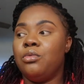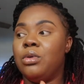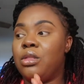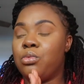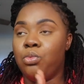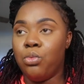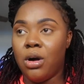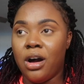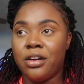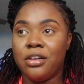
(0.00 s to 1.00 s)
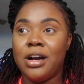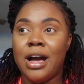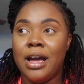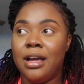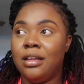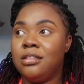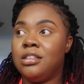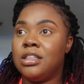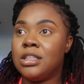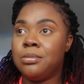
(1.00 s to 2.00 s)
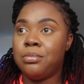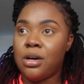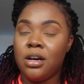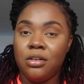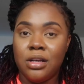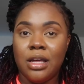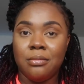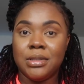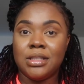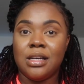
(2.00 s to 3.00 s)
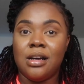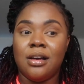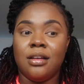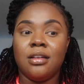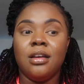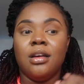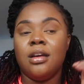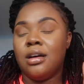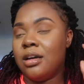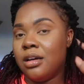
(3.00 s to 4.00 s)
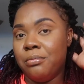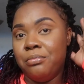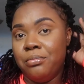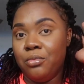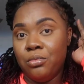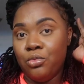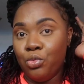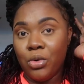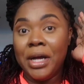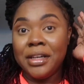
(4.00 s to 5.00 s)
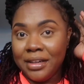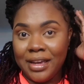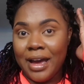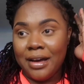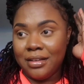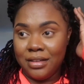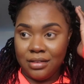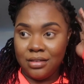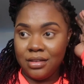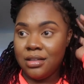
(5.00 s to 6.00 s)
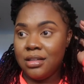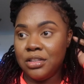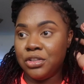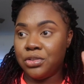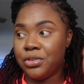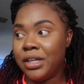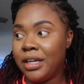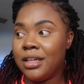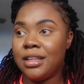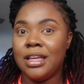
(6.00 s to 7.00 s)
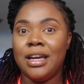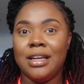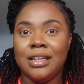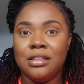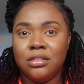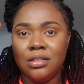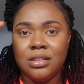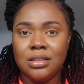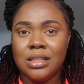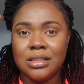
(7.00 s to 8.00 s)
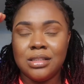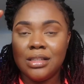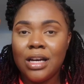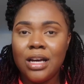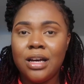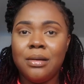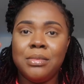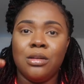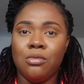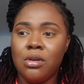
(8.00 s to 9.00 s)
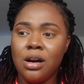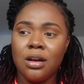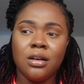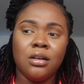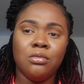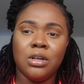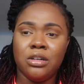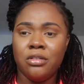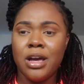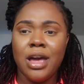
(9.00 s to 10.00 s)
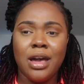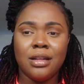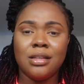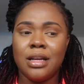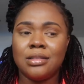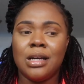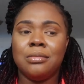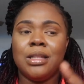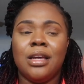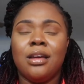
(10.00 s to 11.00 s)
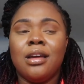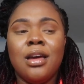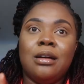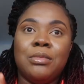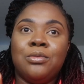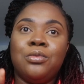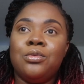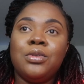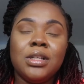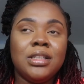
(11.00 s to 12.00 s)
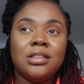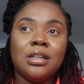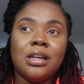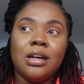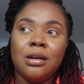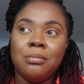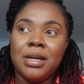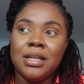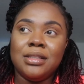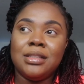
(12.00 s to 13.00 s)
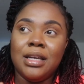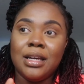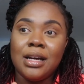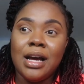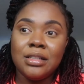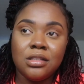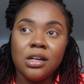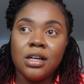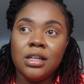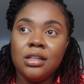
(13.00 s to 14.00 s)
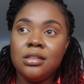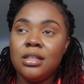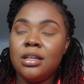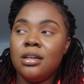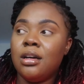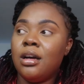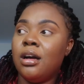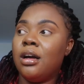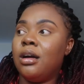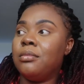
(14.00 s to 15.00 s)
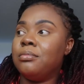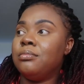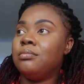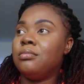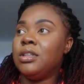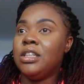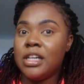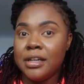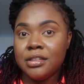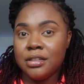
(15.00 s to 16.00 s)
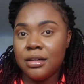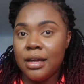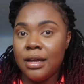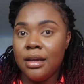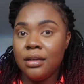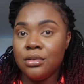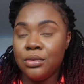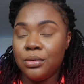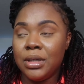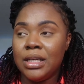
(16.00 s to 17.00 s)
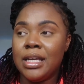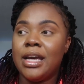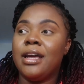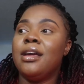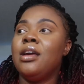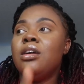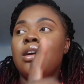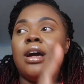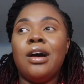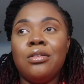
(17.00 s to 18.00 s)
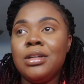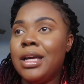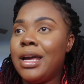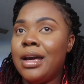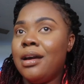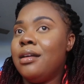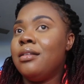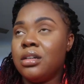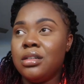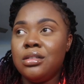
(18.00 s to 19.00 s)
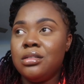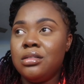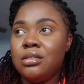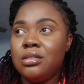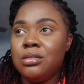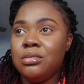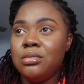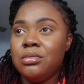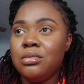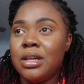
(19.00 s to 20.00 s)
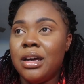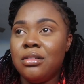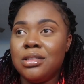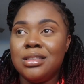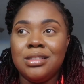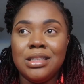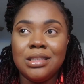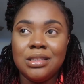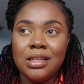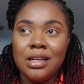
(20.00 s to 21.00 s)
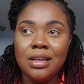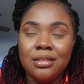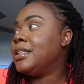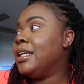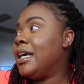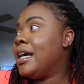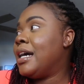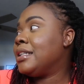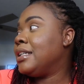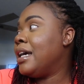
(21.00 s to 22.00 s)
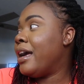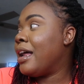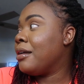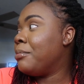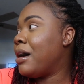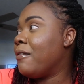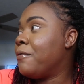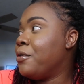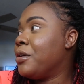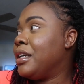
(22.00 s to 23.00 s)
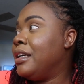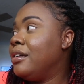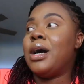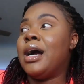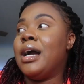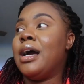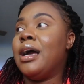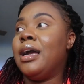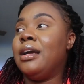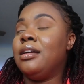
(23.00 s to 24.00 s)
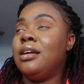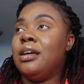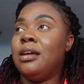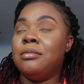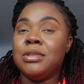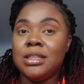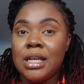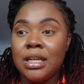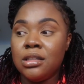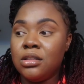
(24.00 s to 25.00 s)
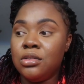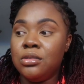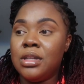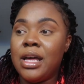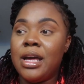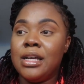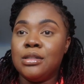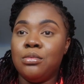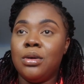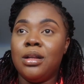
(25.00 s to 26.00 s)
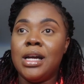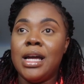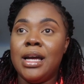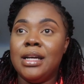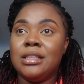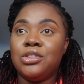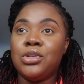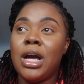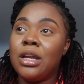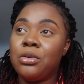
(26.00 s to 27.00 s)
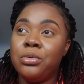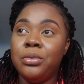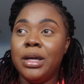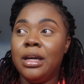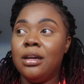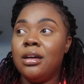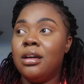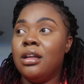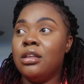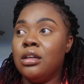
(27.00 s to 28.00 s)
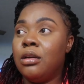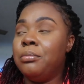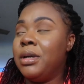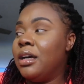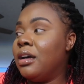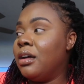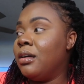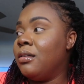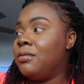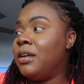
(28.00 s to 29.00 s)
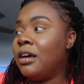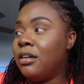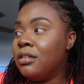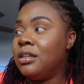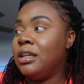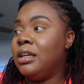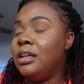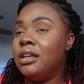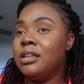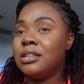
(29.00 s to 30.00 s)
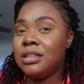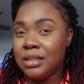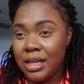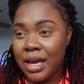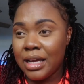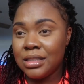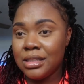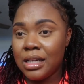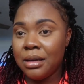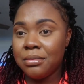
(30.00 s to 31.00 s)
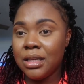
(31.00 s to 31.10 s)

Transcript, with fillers: with water. I just bought on Amazon a one gallon drink thing that usually says the time and the water and where you're at, that type thing. And I'm gonna really try to up my intake. I started um, yesterday doing that. I only had thirty-two ounces yesterday. Today I actually had about forty. I am deciding to do that as well as try to create a little bit of healthy snacks type